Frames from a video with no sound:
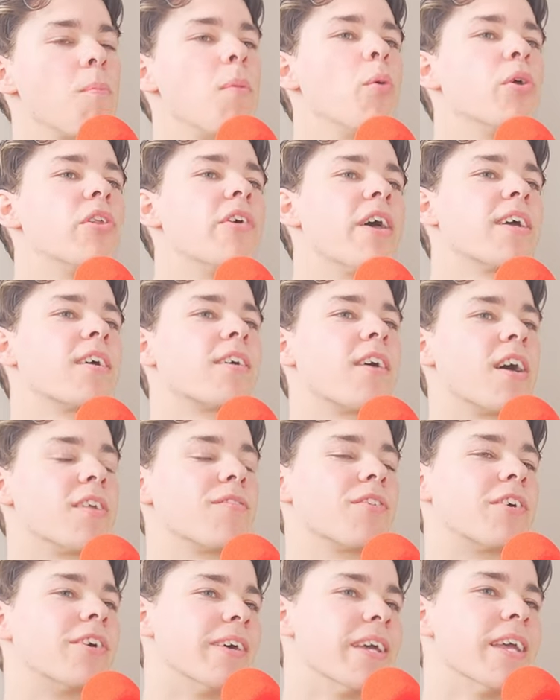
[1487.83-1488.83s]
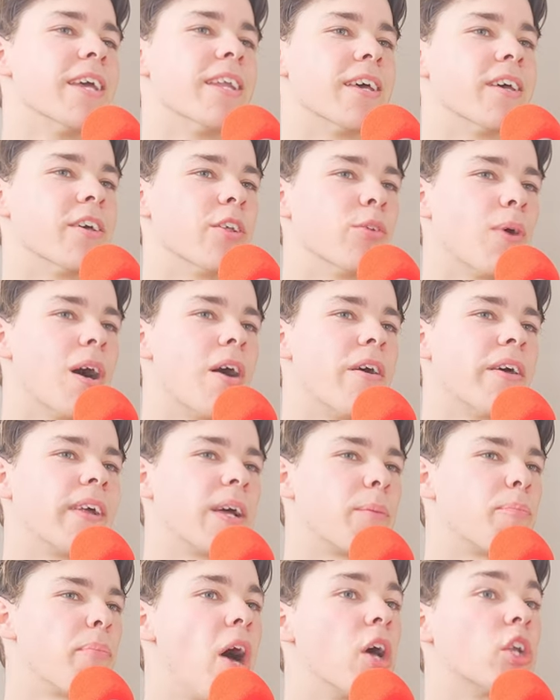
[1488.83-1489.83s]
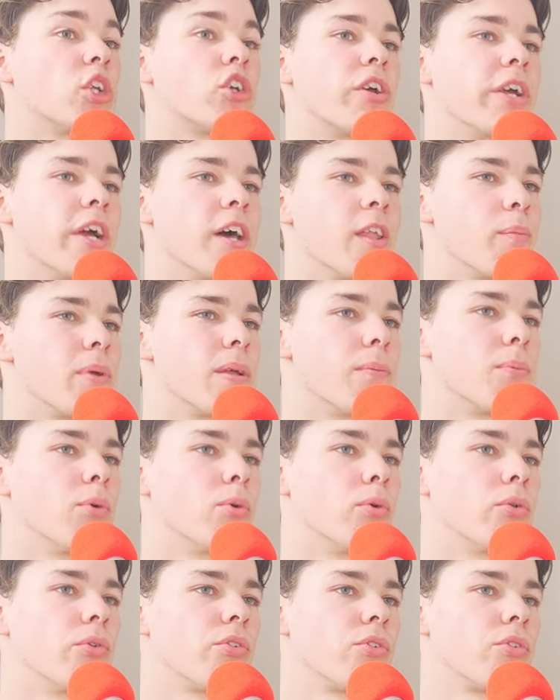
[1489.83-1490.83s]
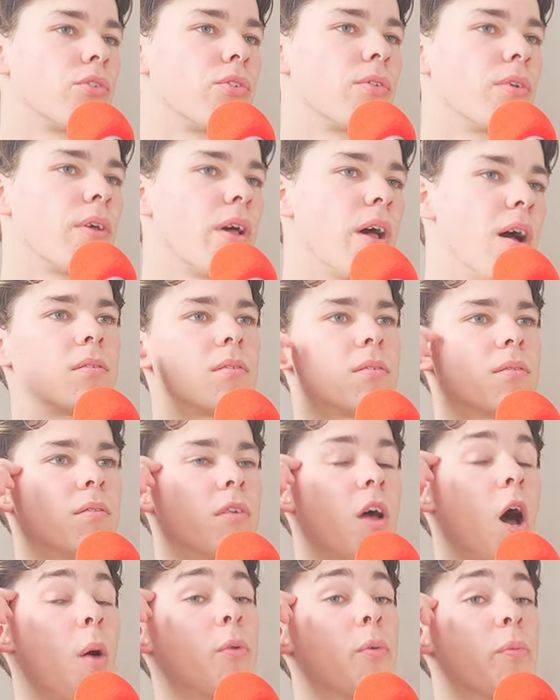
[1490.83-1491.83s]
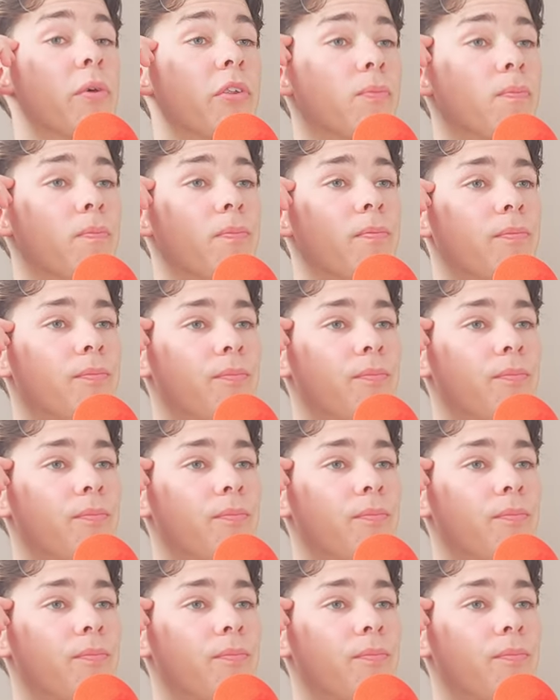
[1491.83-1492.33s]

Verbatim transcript: say, but we take a kind of glee in it as well, in like puncturing other people's optimism.